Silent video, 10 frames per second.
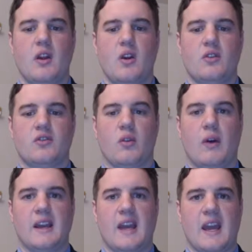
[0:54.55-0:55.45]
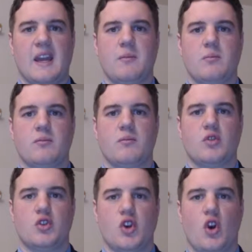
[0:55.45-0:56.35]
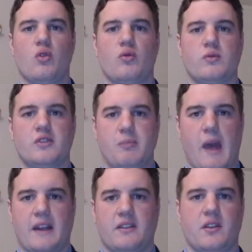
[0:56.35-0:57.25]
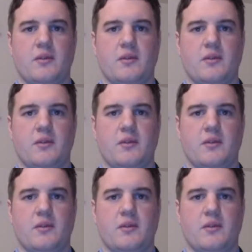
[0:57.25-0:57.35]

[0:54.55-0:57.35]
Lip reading: So I aim to show respect.